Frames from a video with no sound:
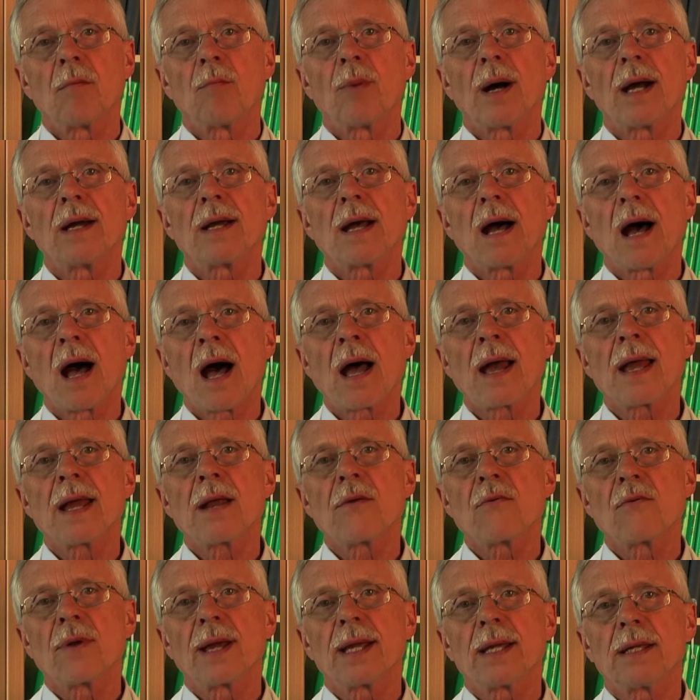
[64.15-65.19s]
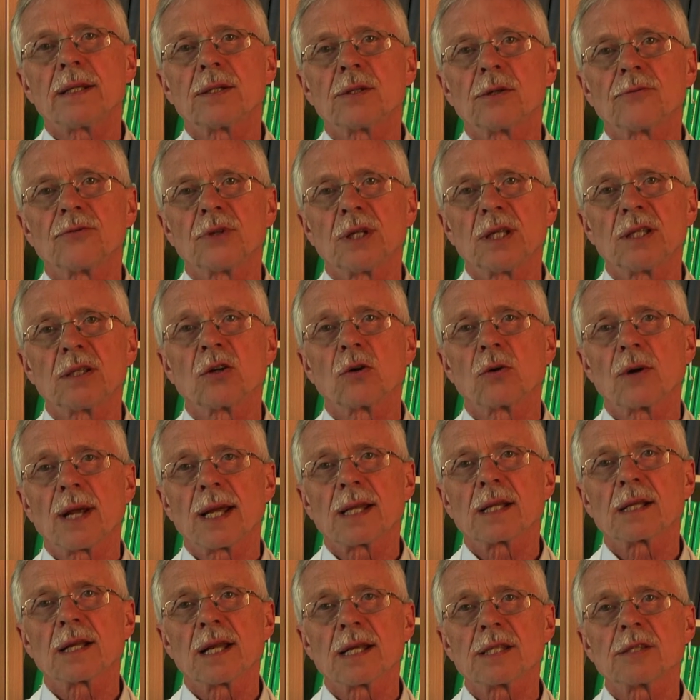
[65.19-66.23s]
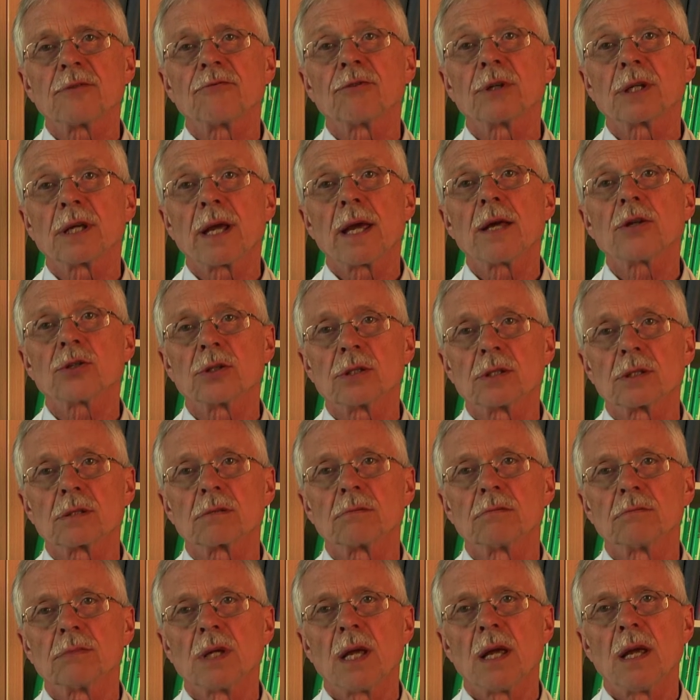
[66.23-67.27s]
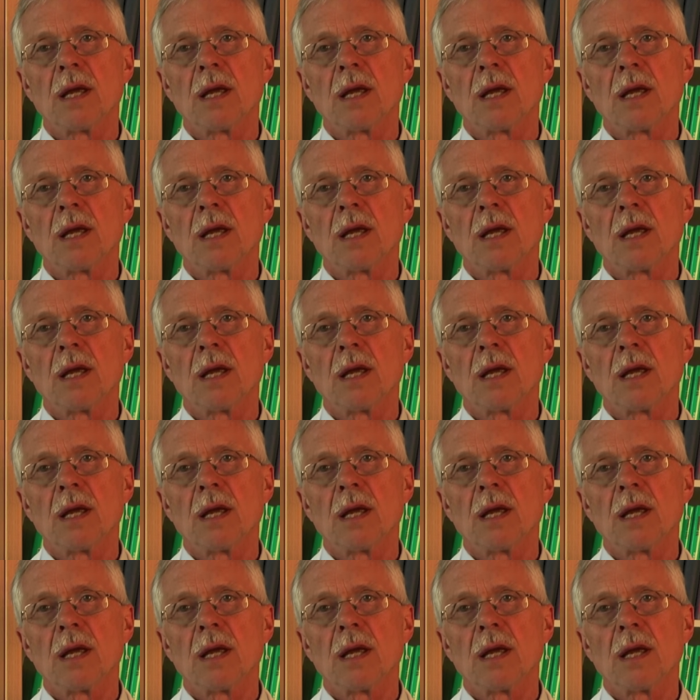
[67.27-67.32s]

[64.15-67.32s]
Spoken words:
by a high rate of incorrect classifications.